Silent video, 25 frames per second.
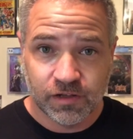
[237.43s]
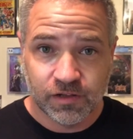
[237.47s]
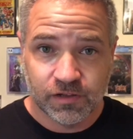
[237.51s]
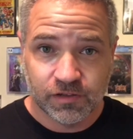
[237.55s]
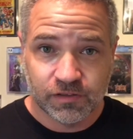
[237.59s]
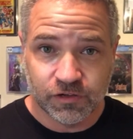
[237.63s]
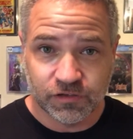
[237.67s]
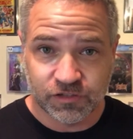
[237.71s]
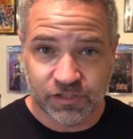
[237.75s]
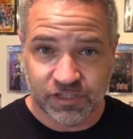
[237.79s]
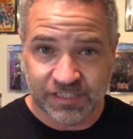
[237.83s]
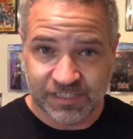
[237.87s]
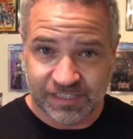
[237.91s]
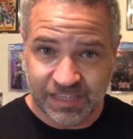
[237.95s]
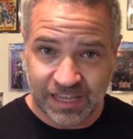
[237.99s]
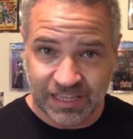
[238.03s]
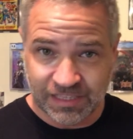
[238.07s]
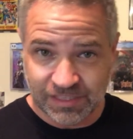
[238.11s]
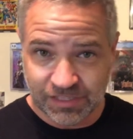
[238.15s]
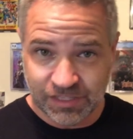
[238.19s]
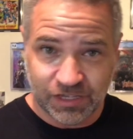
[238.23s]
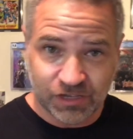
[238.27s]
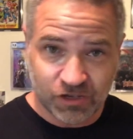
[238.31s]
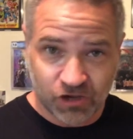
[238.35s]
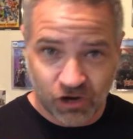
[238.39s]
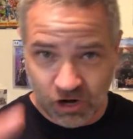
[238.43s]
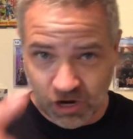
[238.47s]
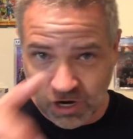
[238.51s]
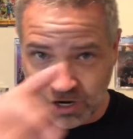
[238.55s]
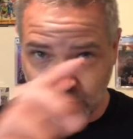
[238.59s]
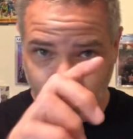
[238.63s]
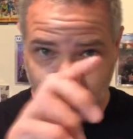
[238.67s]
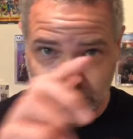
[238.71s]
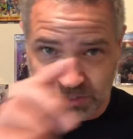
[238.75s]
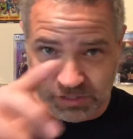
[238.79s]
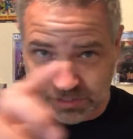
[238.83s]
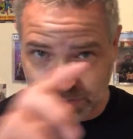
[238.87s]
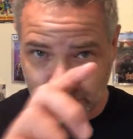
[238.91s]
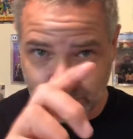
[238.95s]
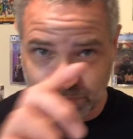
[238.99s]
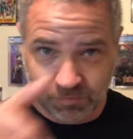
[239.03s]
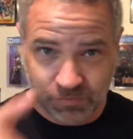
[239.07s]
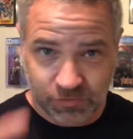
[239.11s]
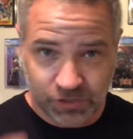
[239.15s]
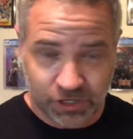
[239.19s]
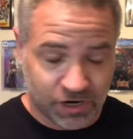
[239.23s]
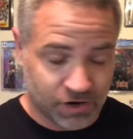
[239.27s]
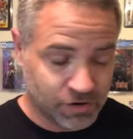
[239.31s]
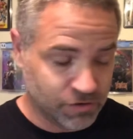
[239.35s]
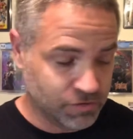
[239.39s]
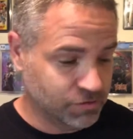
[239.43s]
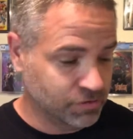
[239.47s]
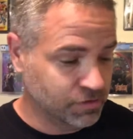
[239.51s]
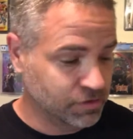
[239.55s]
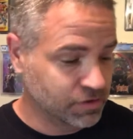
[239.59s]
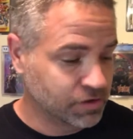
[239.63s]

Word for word: there's a Stan Lee card with some, you know,